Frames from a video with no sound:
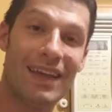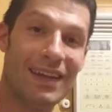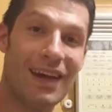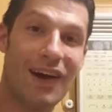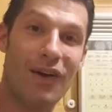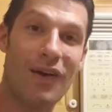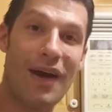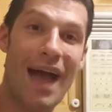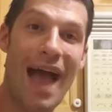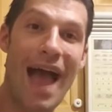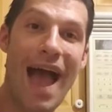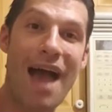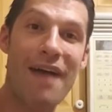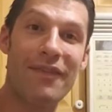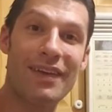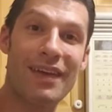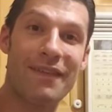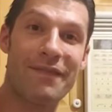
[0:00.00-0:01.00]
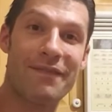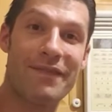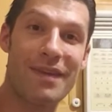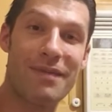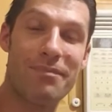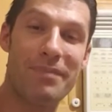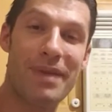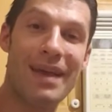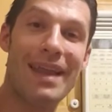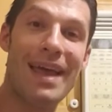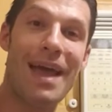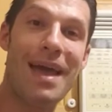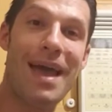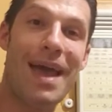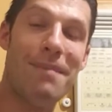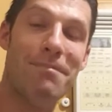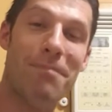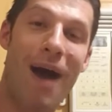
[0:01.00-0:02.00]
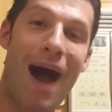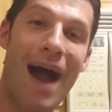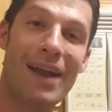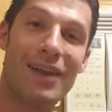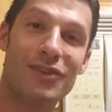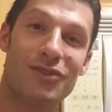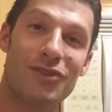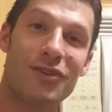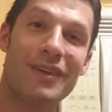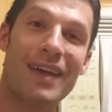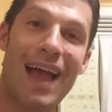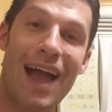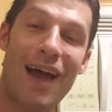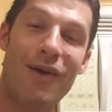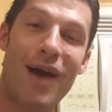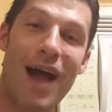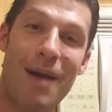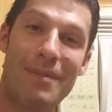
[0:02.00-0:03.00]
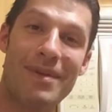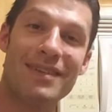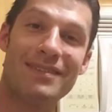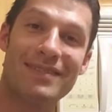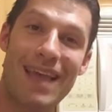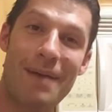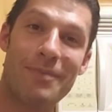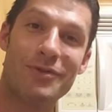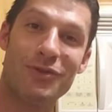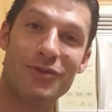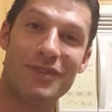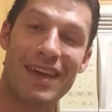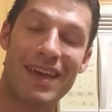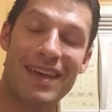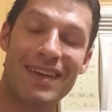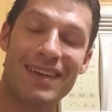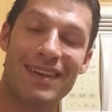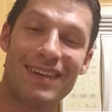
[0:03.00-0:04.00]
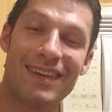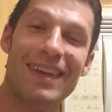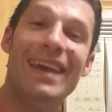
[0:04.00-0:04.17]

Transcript: Having a Fitbit and monitoring how many steps you take,